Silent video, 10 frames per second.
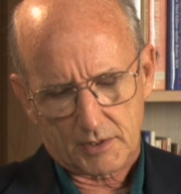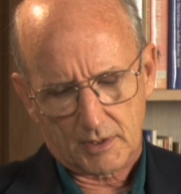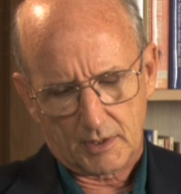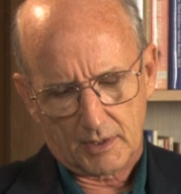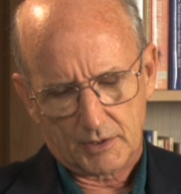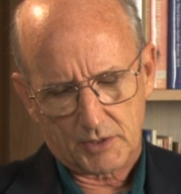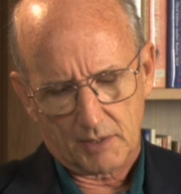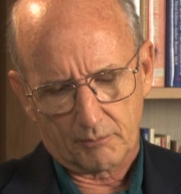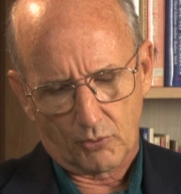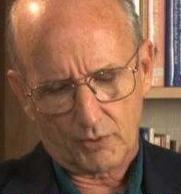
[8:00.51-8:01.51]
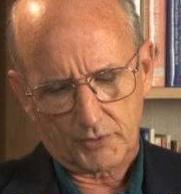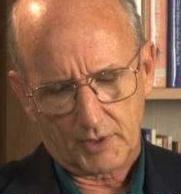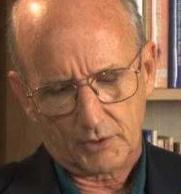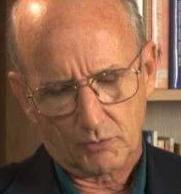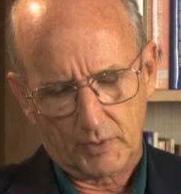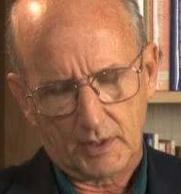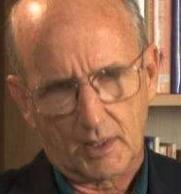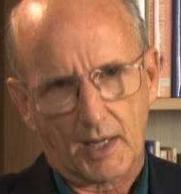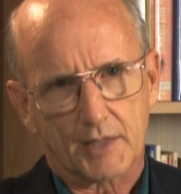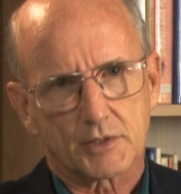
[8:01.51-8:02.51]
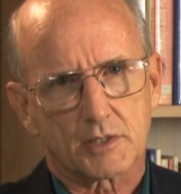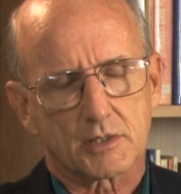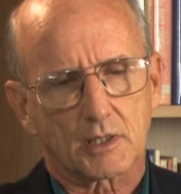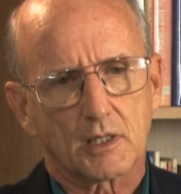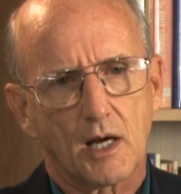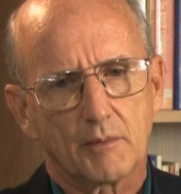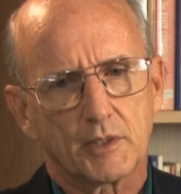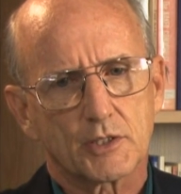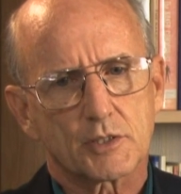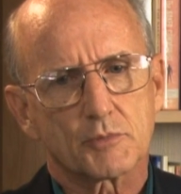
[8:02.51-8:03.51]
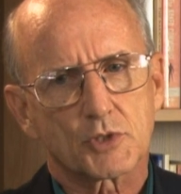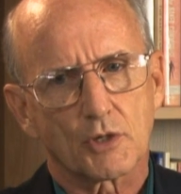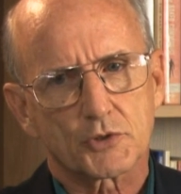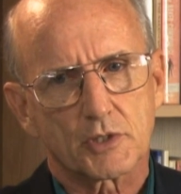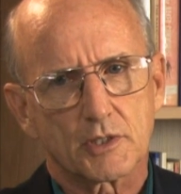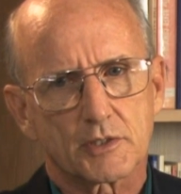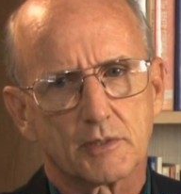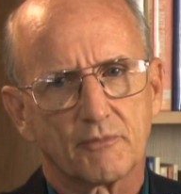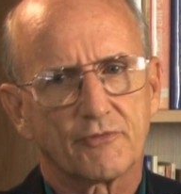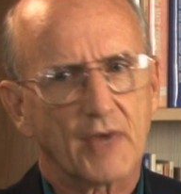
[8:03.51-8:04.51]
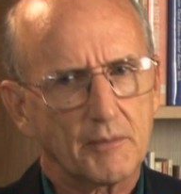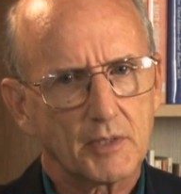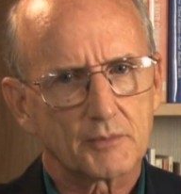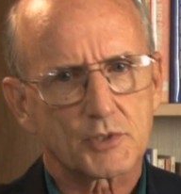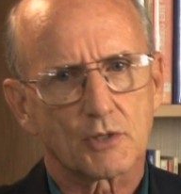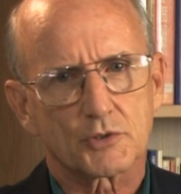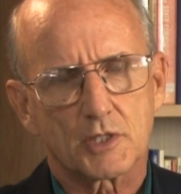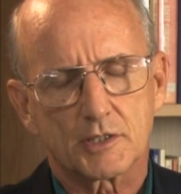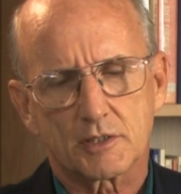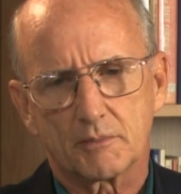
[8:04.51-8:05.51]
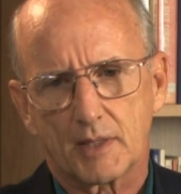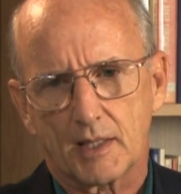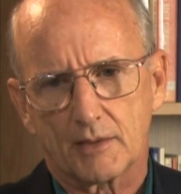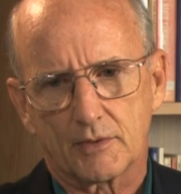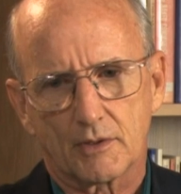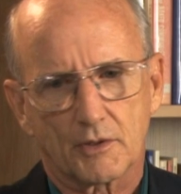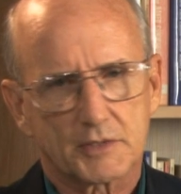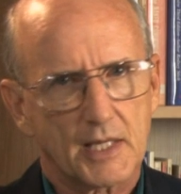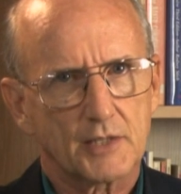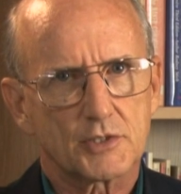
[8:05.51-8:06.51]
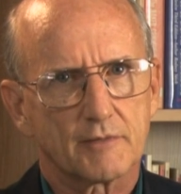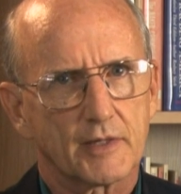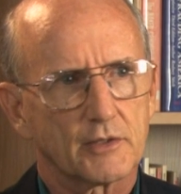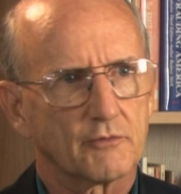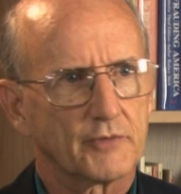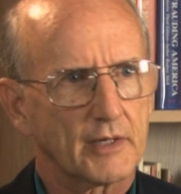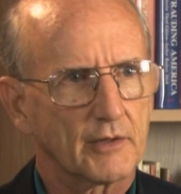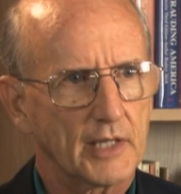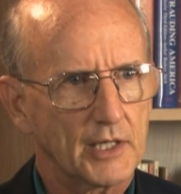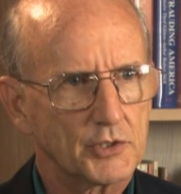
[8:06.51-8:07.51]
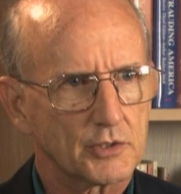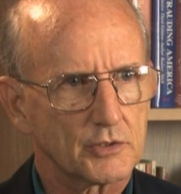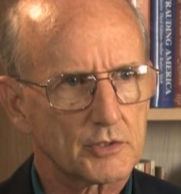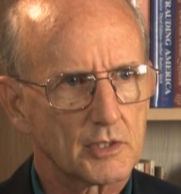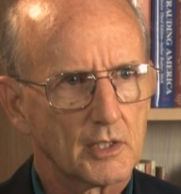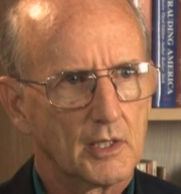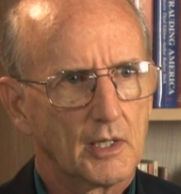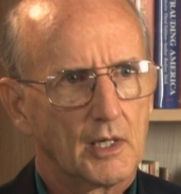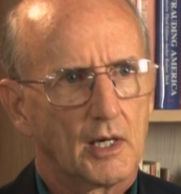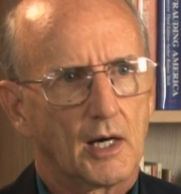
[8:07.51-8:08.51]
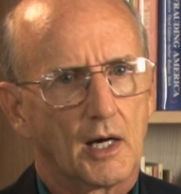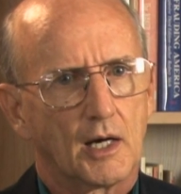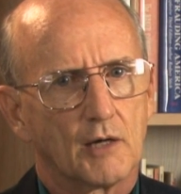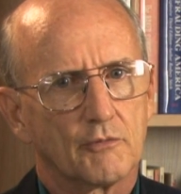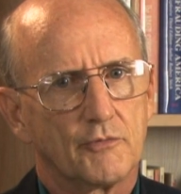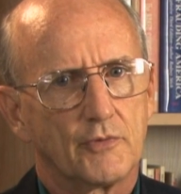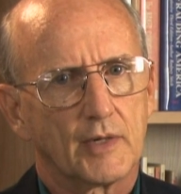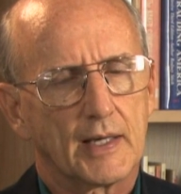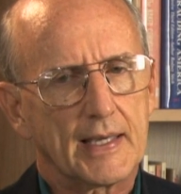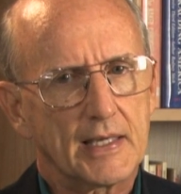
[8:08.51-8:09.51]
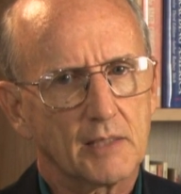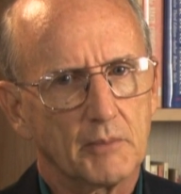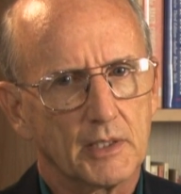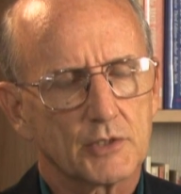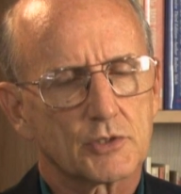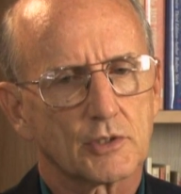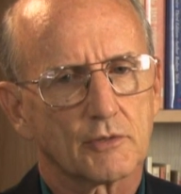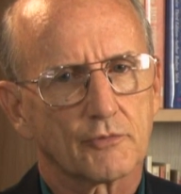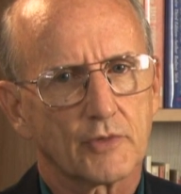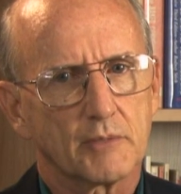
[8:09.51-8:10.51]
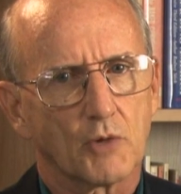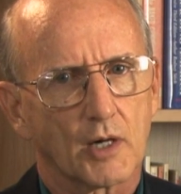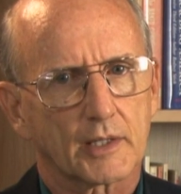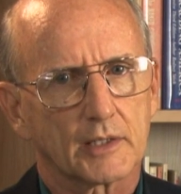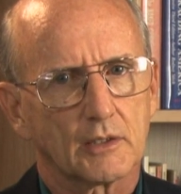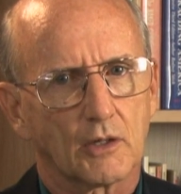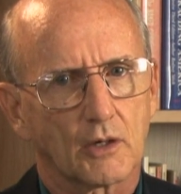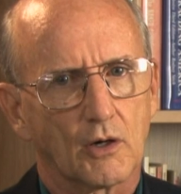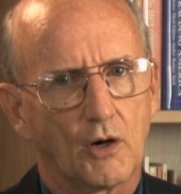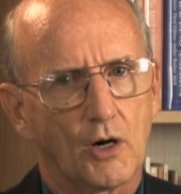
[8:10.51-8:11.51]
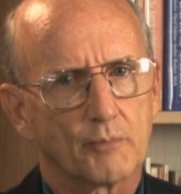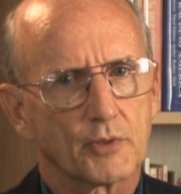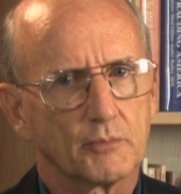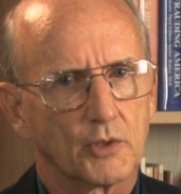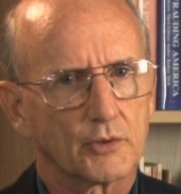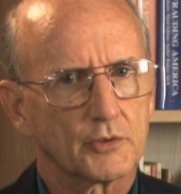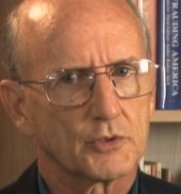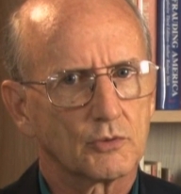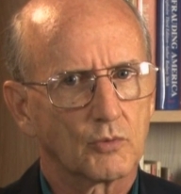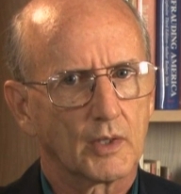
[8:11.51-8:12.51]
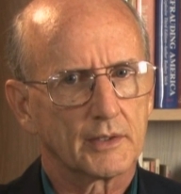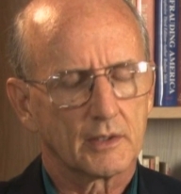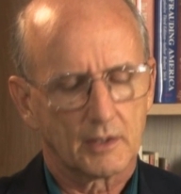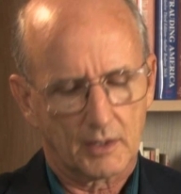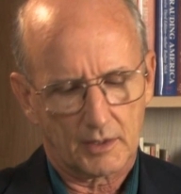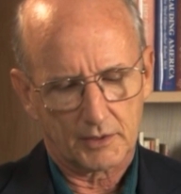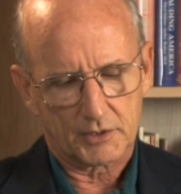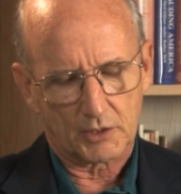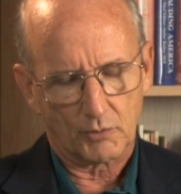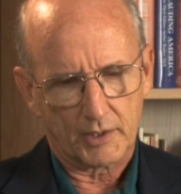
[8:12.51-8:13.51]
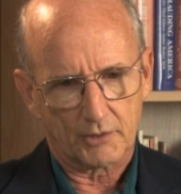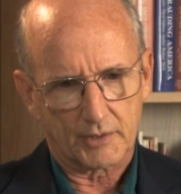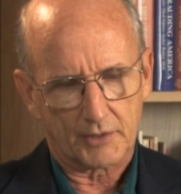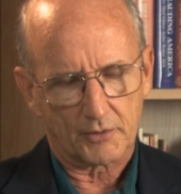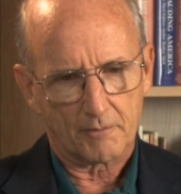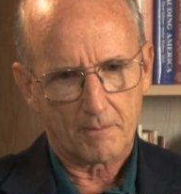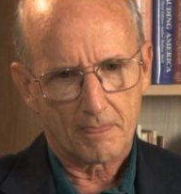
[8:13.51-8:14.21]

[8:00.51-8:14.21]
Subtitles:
the important thing to realize, is that communism, socialism, Fabian socialism, and there are tens of other variations of enemies to the free market are all promoted to one degree or another.